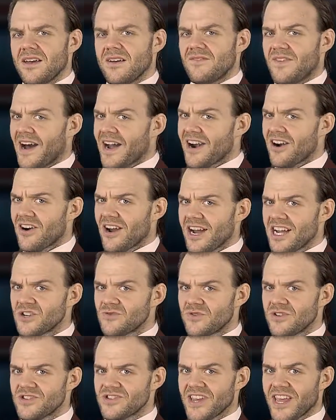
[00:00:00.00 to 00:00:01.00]
Fire
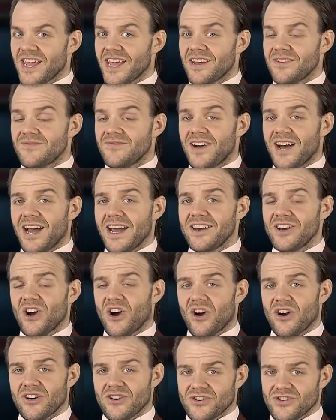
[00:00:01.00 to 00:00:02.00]
hydrants and fine
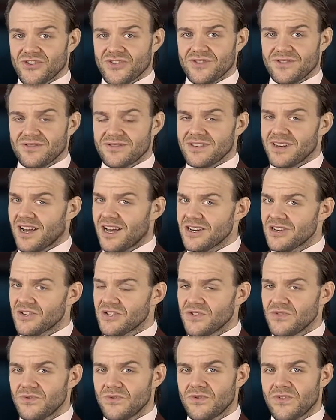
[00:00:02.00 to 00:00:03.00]
art, not
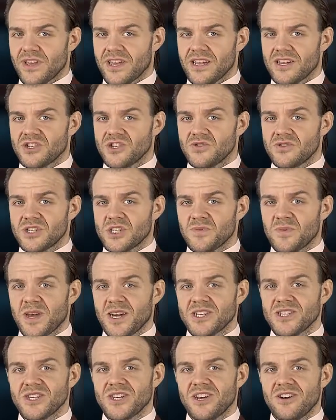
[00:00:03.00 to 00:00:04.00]
2 things you'd
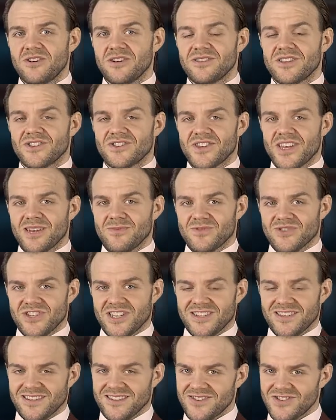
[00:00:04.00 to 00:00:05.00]
expect to hear in the same
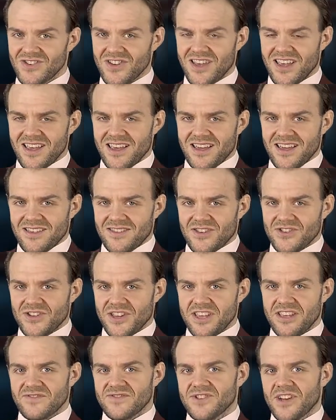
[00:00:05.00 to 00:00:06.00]
sentence. The
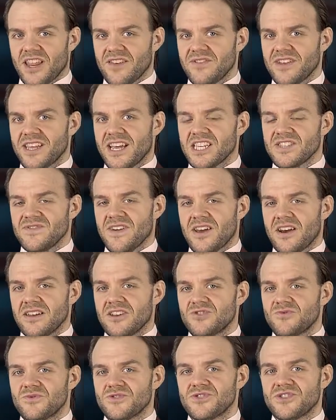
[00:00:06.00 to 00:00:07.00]
City of Sullivan has found an
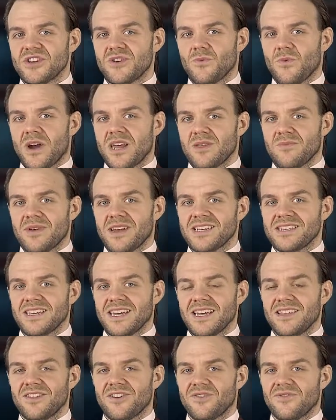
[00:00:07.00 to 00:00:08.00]
interesting way to
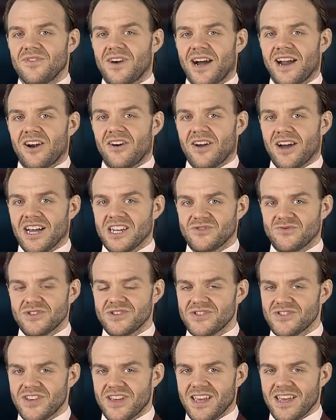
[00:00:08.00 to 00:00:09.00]
maintain their fire
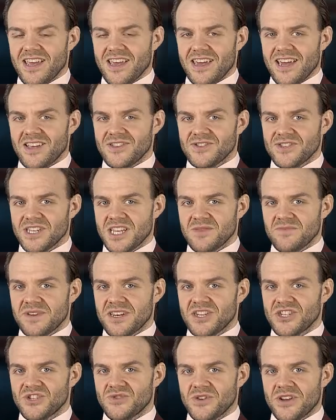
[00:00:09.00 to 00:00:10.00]
hydrants, and City
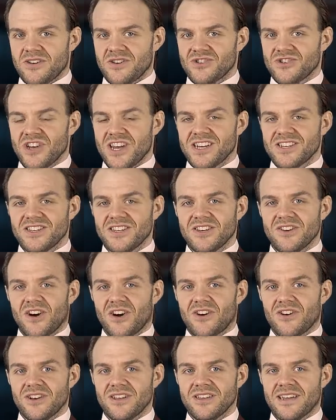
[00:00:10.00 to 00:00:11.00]
Administrator J.T.
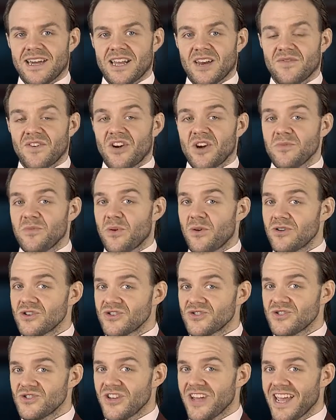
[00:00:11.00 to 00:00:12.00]
Hardy had a very
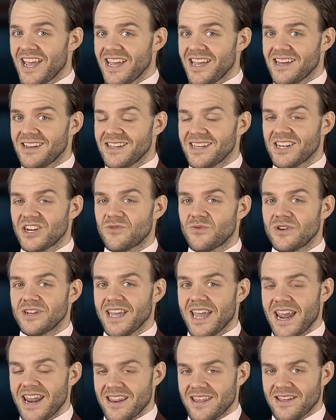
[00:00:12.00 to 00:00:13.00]
personal hand in
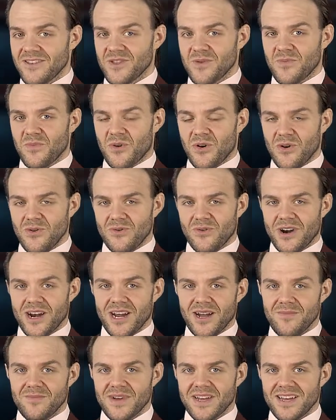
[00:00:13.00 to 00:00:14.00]
creating the
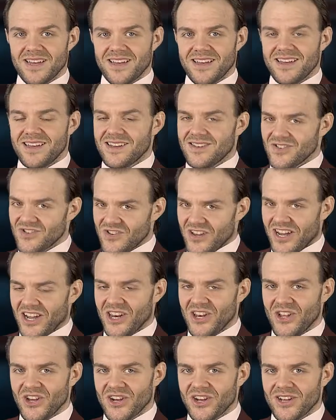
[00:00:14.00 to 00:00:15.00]
program. Take a
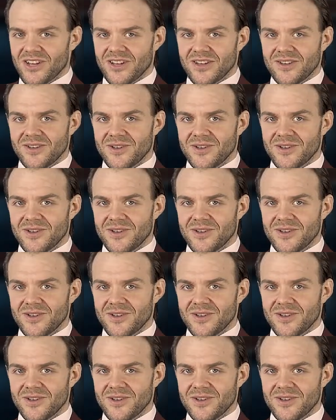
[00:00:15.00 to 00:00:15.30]
look.